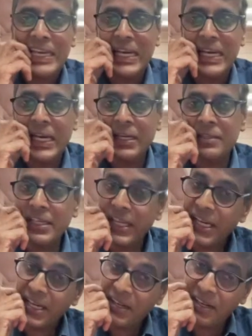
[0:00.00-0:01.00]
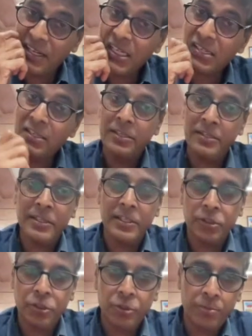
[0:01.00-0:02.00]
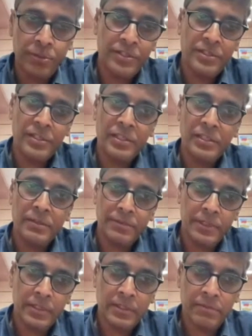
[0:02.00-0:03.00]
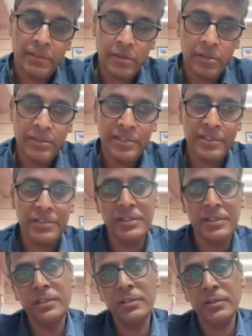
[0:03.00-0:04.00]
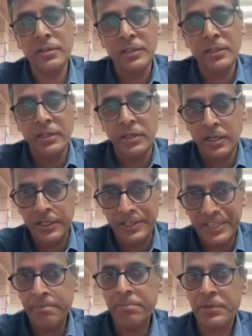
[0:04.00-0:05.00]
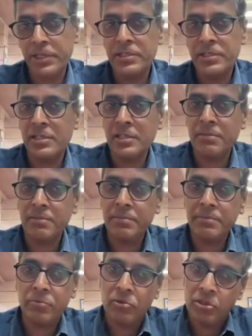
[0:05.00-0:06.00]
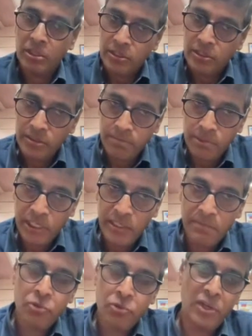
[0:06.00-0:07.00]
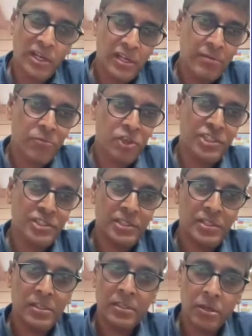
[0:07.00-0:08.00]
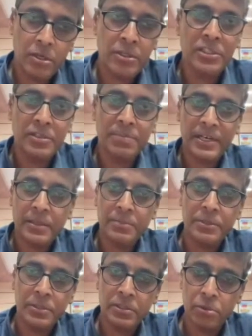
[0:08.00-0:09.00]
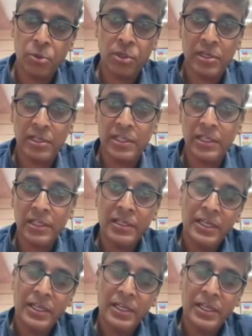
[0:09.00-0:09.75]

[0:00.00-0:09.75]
and they collect humidity, wind velocity, temperature and sometimes soil moisture and all other parameters locally,